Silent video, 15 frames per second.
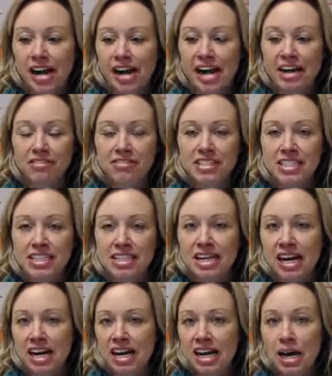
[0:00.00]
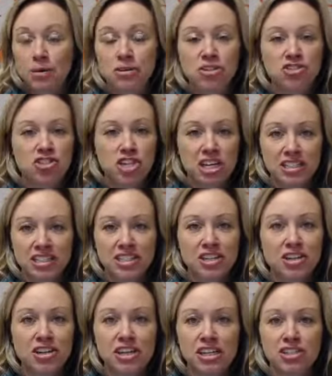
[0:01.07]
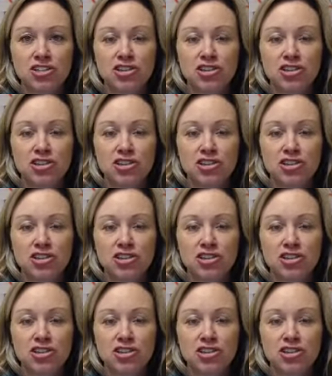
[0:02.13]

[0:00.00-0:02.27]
half D and I would just encourage